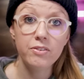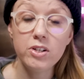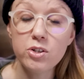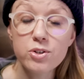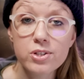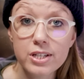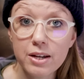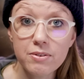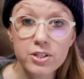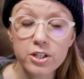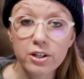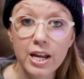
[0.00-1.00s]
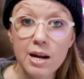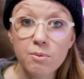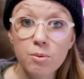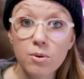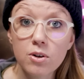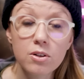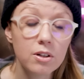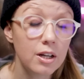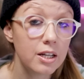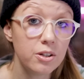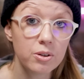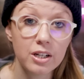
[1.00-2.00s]
and then you just save it to your camera roll,
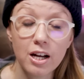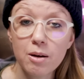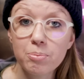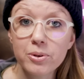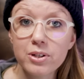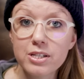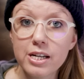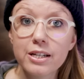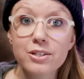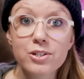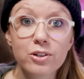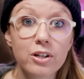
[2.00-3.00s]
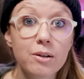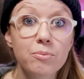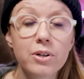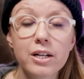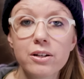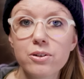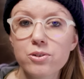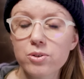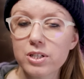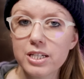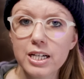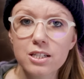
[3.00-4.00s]
and you can upload it to Instagram Reels
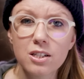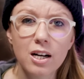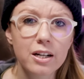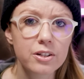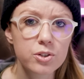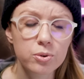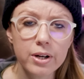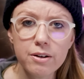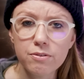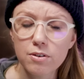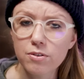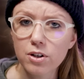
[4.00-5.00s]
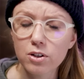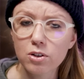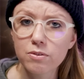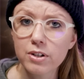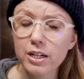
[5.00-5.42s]
or TikTok. It's great for vertical